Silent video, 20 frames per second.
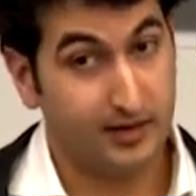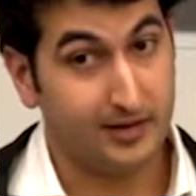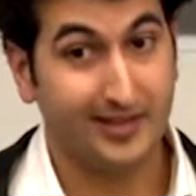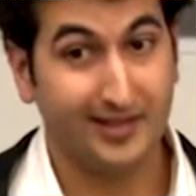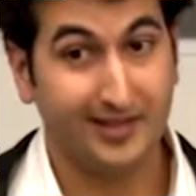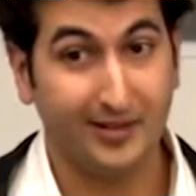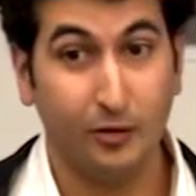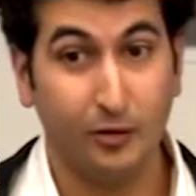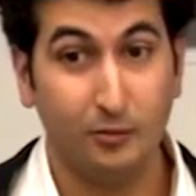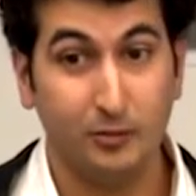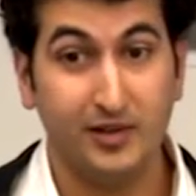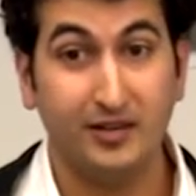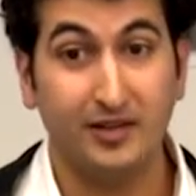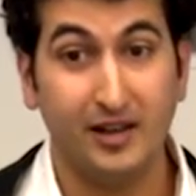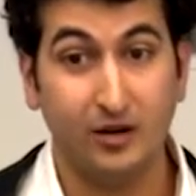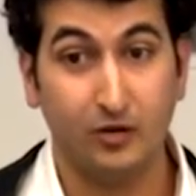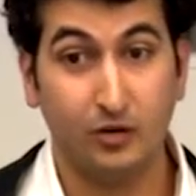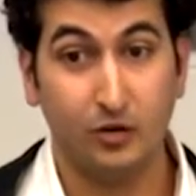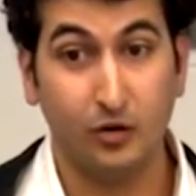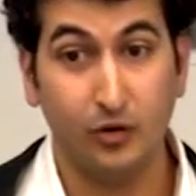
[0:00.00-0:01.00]
the crops that they
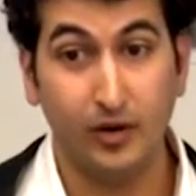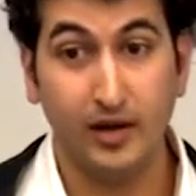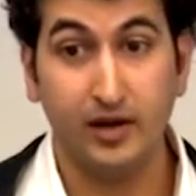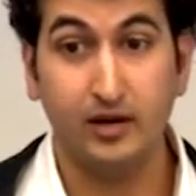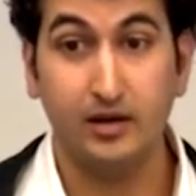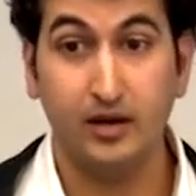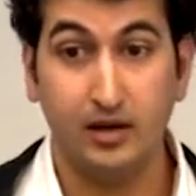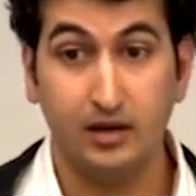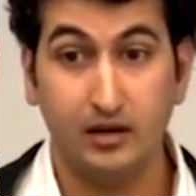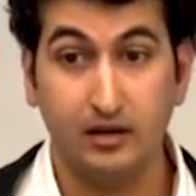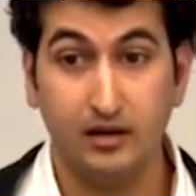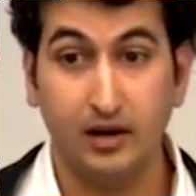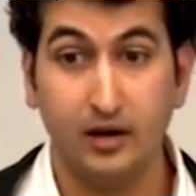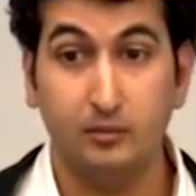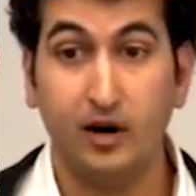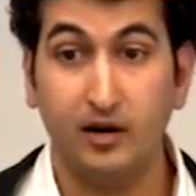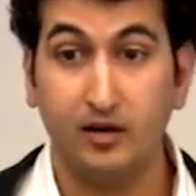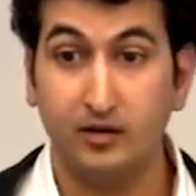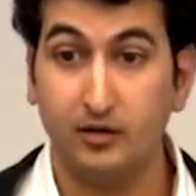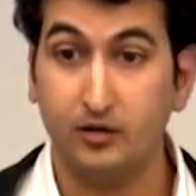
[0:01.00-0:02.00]
are growing in their
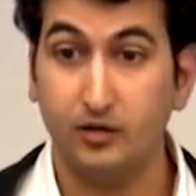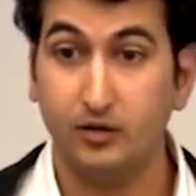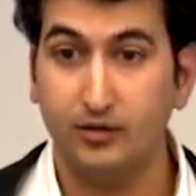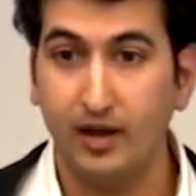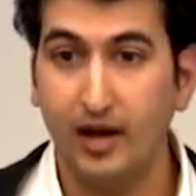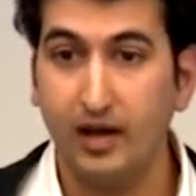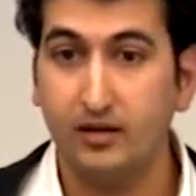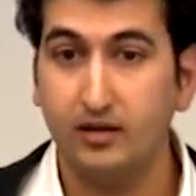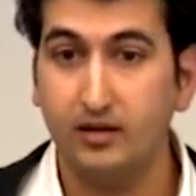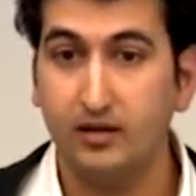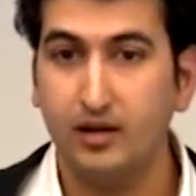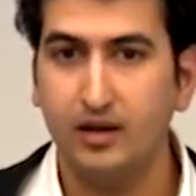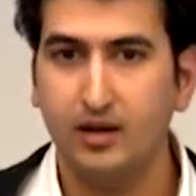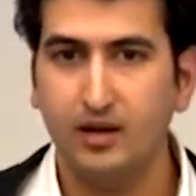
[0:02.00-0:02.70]
parcels of land,